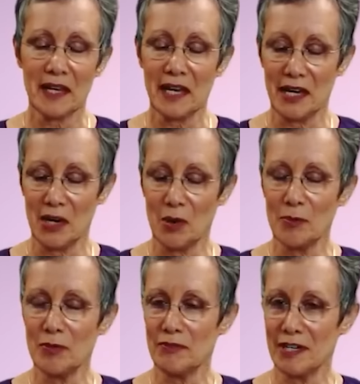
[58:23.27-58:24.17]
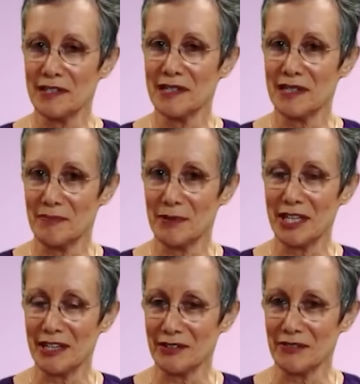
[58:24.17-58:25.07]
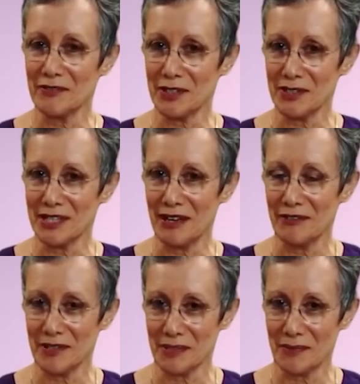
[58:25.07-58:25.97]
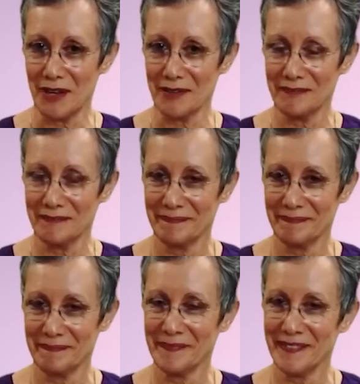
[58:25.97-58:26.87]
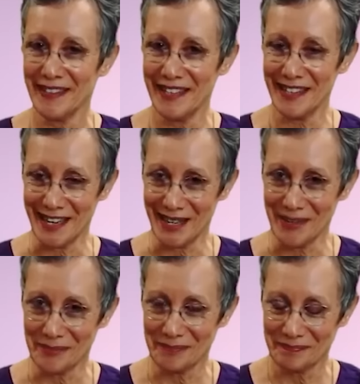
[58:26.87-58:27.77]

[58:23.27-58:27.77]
And I hope you find this deeply healing for yourself as well. Thank you.